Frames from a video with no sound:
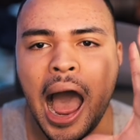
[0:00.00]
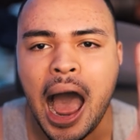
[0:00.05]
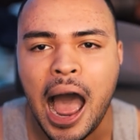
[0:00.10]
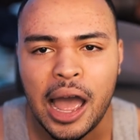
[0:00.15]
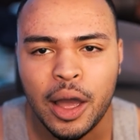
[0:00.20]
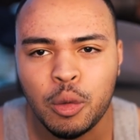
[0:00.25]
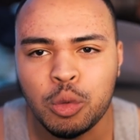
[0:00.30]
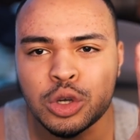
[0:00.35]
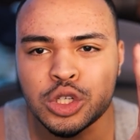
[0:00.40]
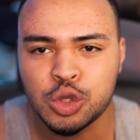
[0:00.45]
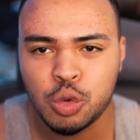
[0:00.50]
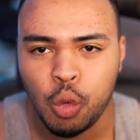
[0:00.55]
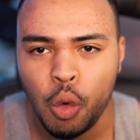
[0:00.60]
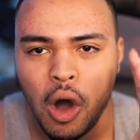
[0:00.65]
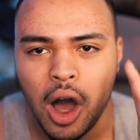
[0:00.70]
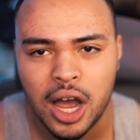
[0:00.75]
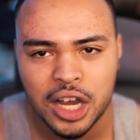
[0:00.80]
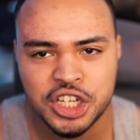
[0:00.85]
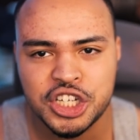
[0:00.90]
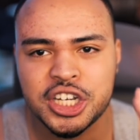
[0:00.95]
I was
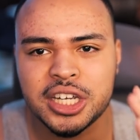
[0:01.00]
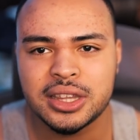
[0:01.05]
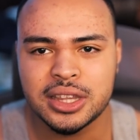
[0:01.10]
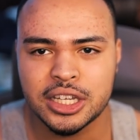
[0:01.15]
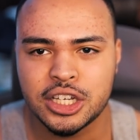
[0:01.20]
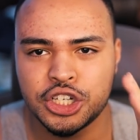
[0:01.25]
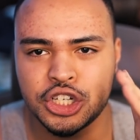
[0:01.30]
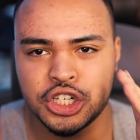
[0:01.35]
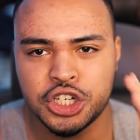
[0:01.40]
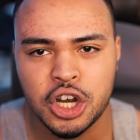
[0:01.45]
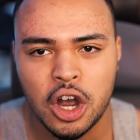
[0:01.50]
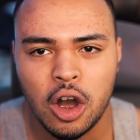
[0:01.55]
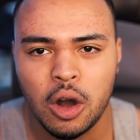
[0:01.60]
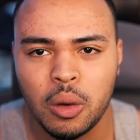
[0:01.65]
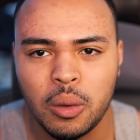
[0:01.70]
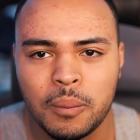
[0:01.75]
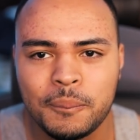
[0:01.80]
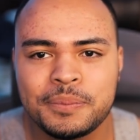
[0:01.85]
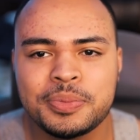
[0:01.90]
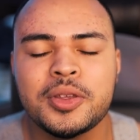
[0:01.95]
watching this
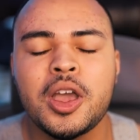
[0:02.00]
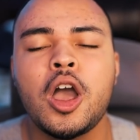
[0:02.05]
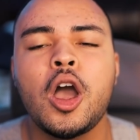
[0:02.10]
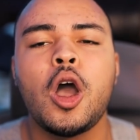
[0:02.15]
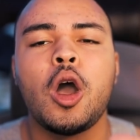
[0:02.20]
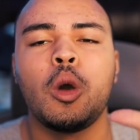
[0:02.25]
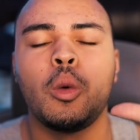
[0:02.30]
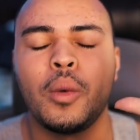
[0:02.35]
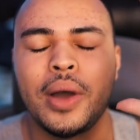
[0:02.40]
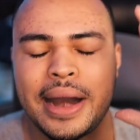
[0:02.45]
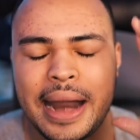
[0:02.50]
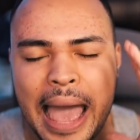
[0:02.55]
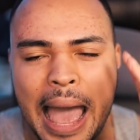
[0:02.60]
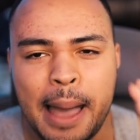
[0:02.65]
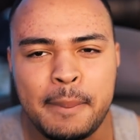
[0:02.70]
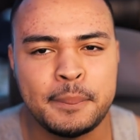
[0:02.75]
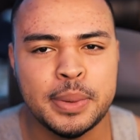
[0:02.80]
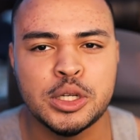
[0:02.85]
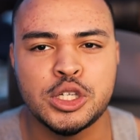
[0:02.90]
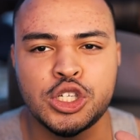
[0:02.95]
show when
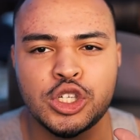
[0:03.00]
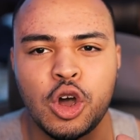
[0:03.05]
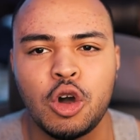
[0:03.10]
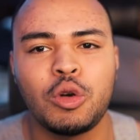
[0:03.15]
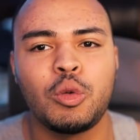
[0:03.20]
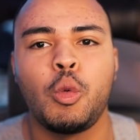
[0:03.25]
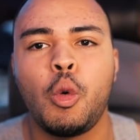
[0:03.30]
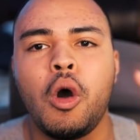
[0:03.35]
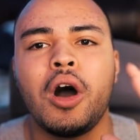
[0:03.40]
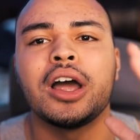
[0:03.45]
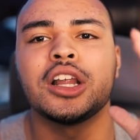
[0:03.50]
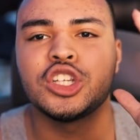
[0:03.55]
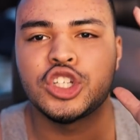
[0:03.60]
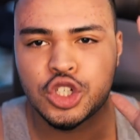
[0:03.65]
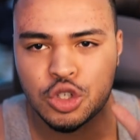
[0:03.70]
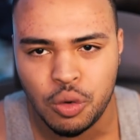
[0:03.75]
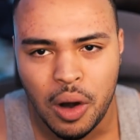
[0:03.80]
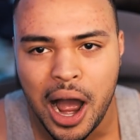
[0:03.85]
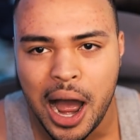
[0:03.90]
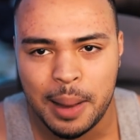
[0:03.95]
episode 1
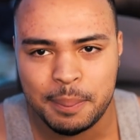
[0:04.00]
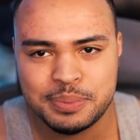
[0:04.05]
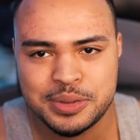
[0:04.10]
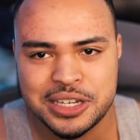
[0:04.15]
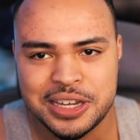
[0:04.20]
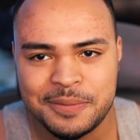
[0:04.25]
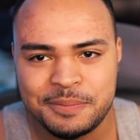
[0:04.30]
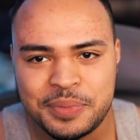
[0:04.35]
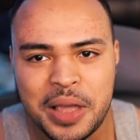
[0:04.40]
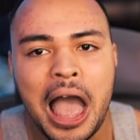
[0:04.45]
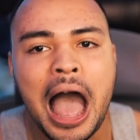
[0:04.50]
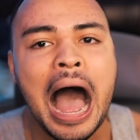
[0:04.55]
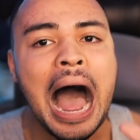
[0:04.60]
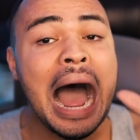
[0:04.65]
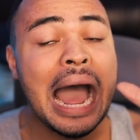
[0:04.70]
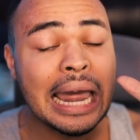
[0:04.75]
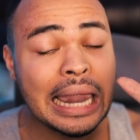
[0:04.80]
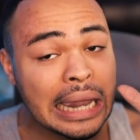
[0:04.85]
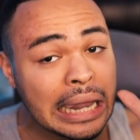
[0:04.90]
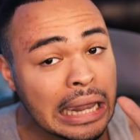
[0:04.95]
dropped. I